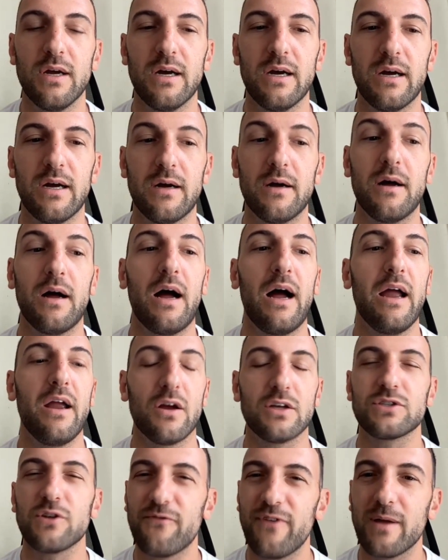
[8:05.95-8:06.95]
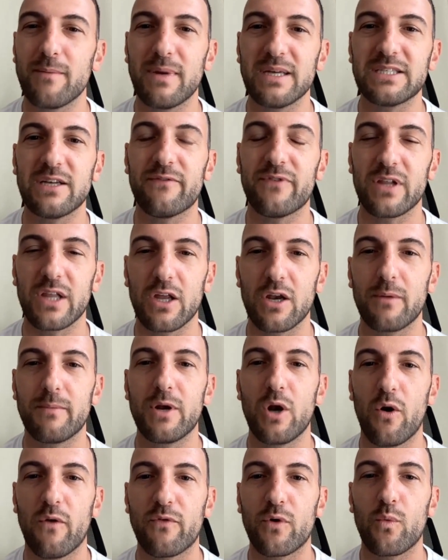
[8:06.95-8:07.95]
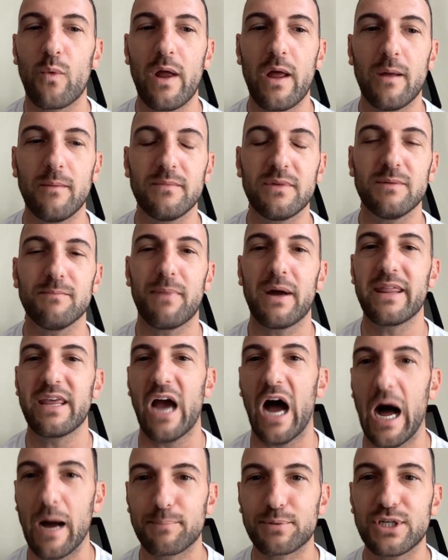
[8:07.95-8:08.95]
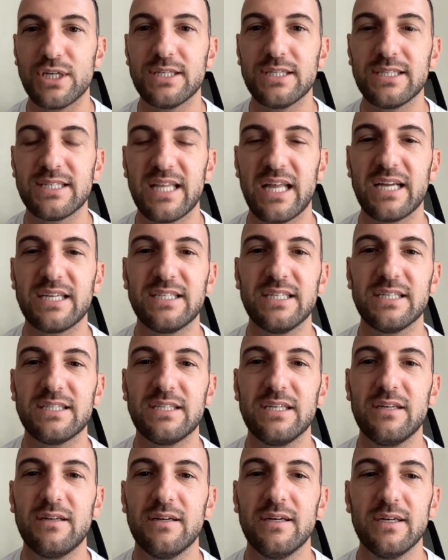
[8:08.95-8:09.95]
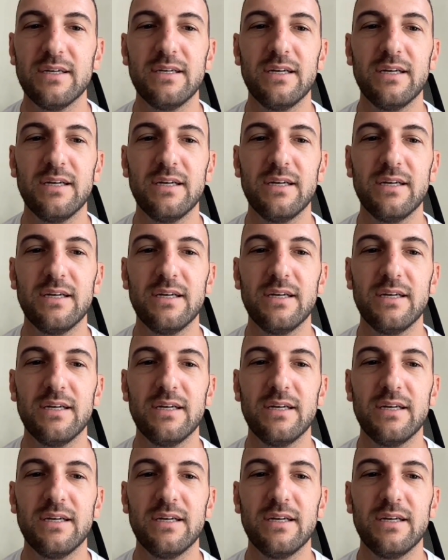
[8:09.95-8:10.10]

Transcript: Uh, I also found myself a little bit overwhelmed by the options that existed.